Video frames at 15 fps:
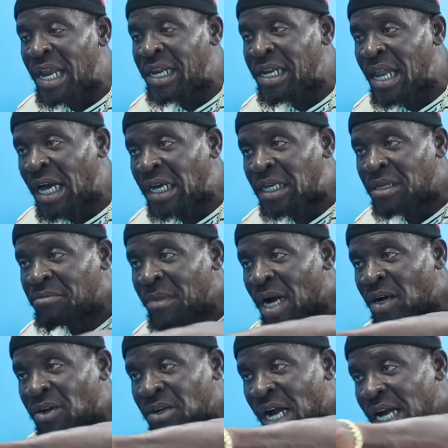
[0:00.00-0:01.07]
and knock it
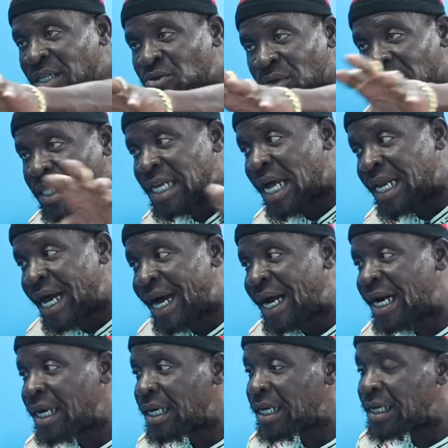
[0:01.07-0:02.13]
back across where it knock.